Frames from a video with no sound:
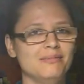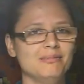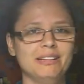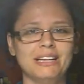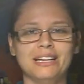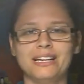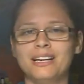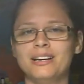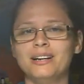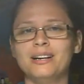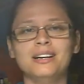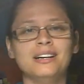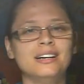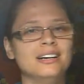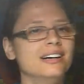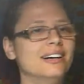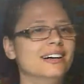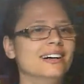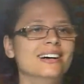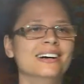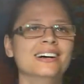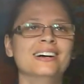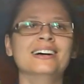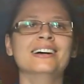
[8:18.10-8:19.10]

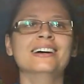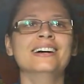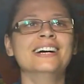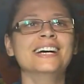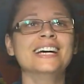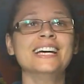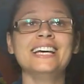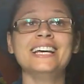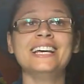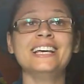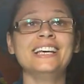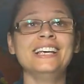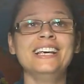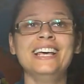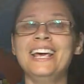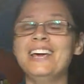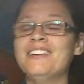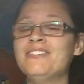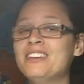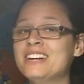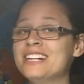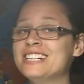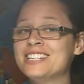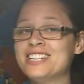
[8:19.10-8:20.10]
Like,
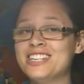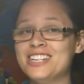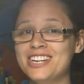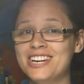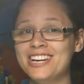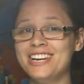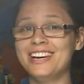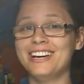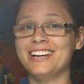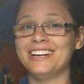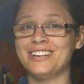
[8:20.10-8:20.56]
even she